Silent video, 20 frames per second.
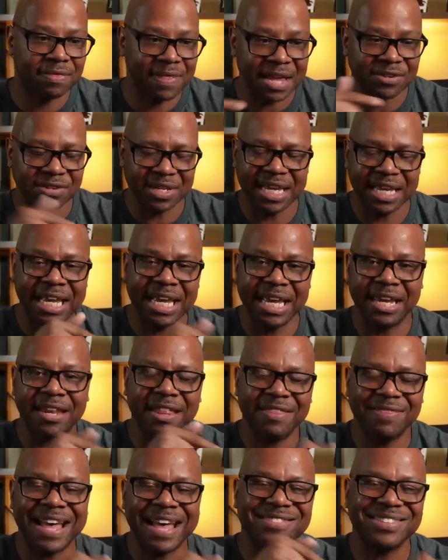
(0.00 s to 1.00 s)
That's
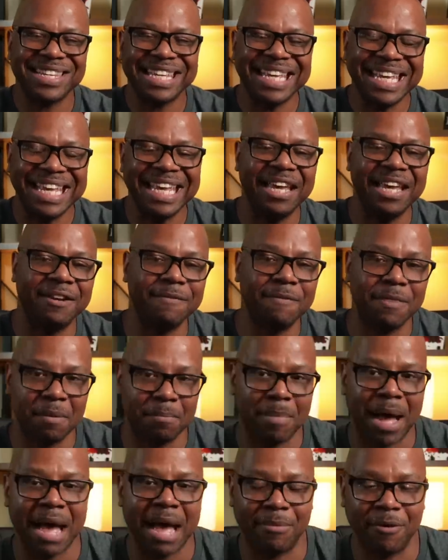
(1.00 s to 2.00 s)
in that's in the
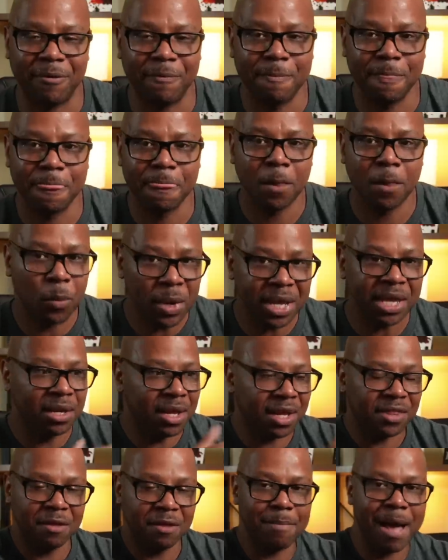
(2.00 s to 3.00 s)
Bible. We can
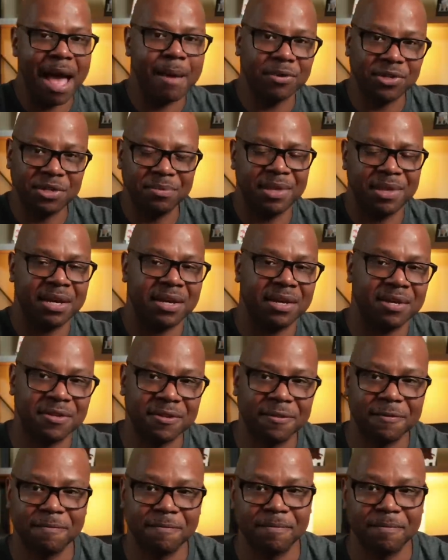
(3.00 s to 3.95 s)
look at the Bible and see what that is.